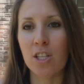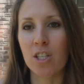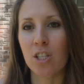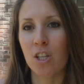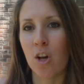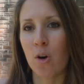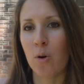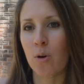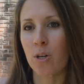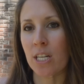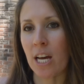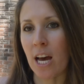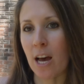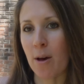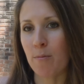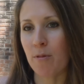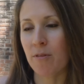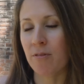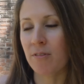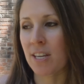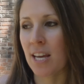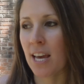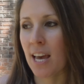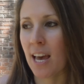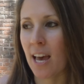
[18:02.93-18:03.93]
at a slower time
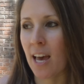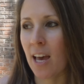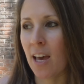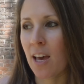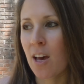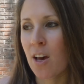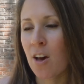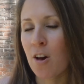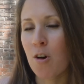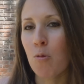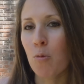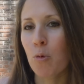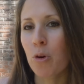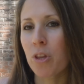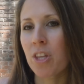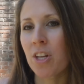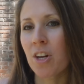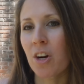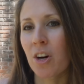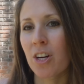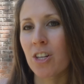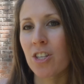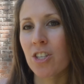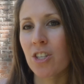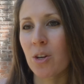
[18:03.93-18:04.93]
of day with
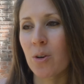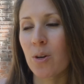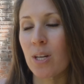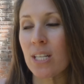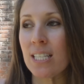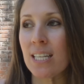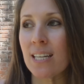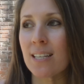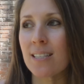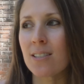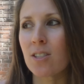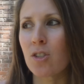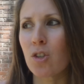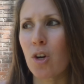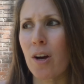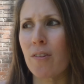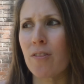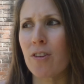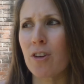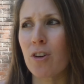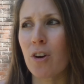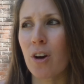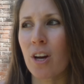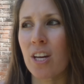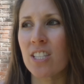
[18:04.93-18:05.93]
an art show, it does
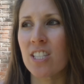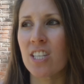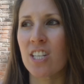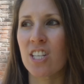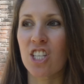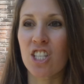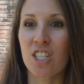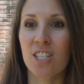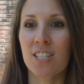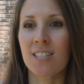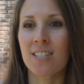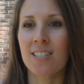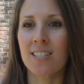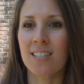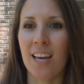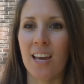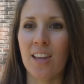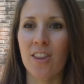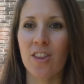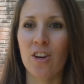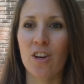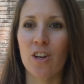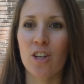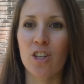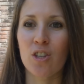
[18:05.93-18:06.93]
drive you crazy just to
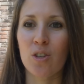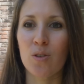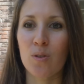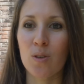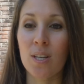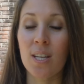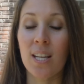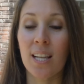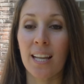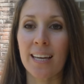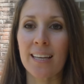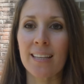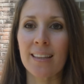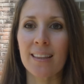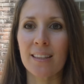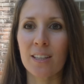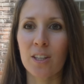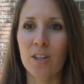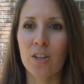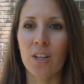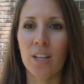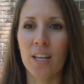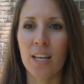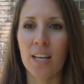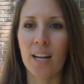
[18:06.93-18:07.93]
stand there and do like
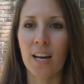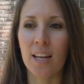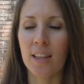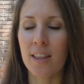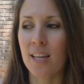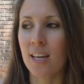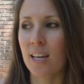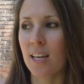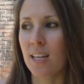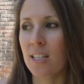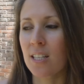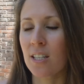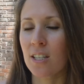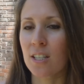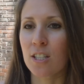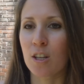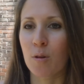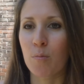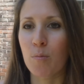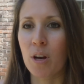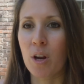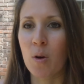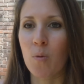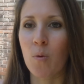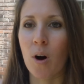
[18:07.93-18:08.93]
literally nothing until
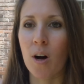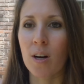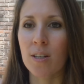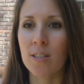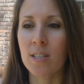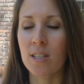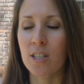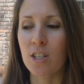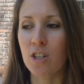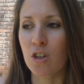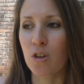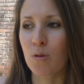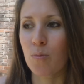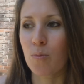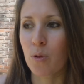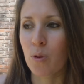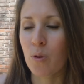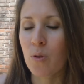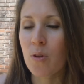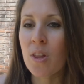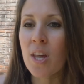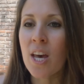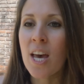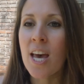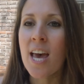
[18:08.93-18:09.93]
somebody walks into your
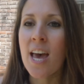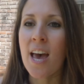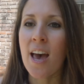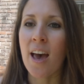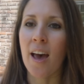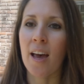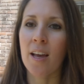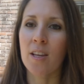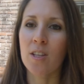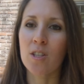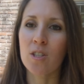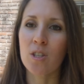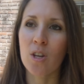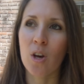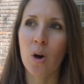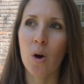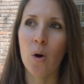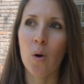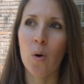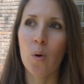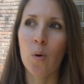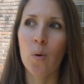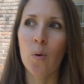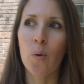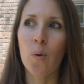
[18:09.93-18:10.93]
booth. And
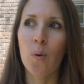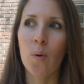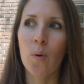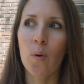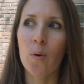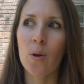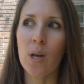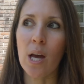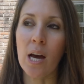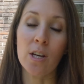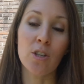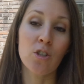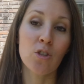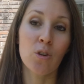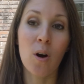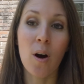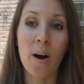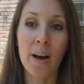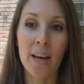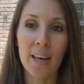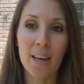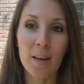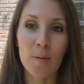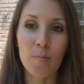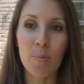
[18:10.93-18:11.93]
so yeah,
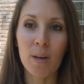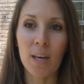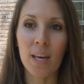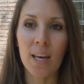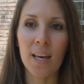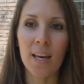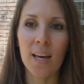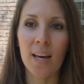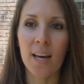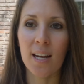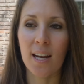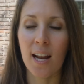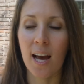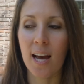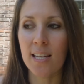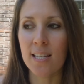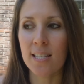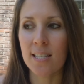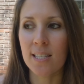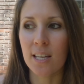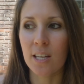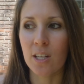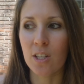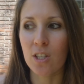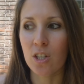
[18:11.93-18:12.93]
drawing can be a
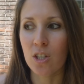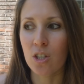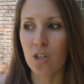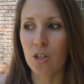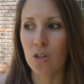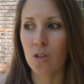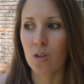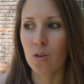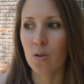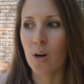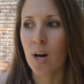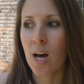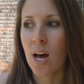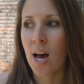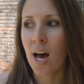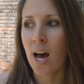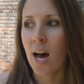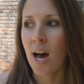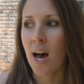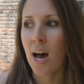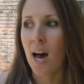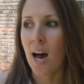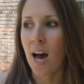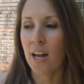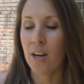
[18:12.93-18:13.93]
nice thing to do.
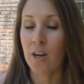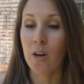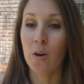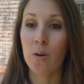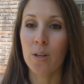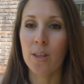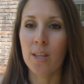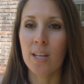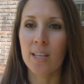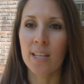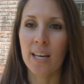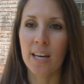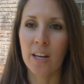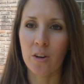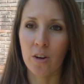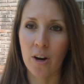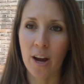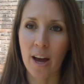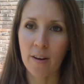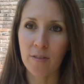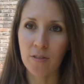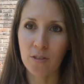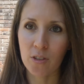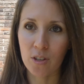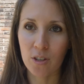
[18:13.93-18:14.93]
I know in the later
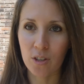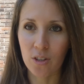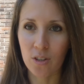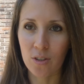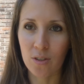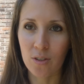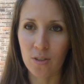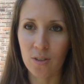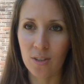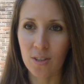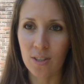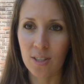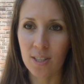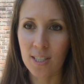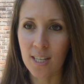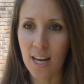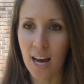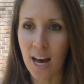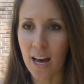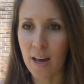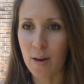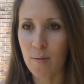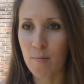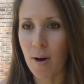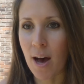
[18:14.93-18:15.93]
afternoon
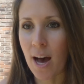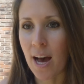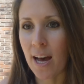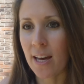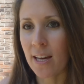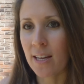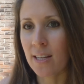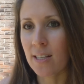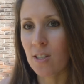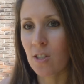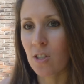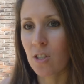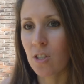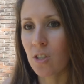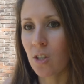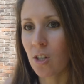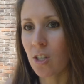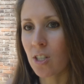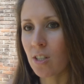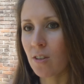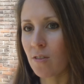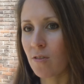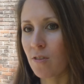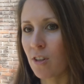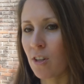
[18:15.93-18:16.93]
time I
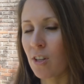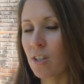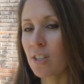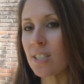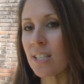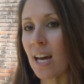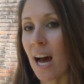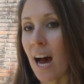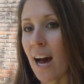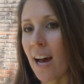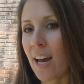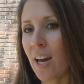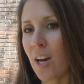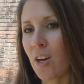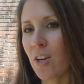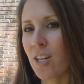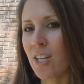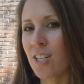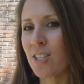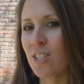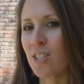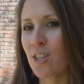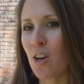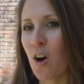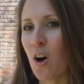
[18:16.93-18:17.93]
start to feel
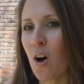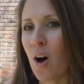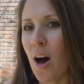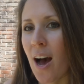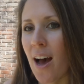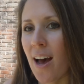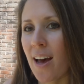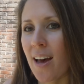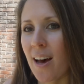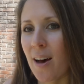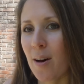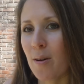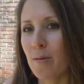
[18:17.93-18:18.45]
tired, and so